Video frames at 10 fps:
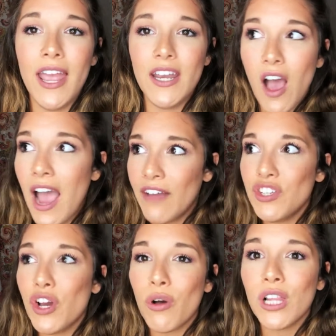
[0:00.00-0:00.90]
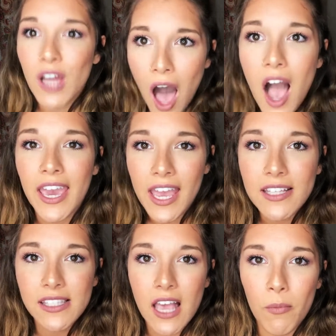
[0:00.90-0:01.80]
and not have to go clock
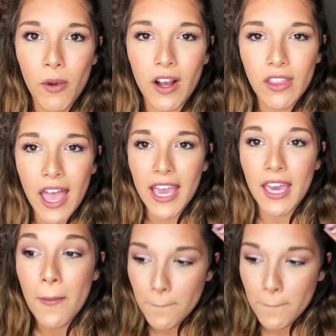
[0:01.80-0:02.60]
in somewhere. Like,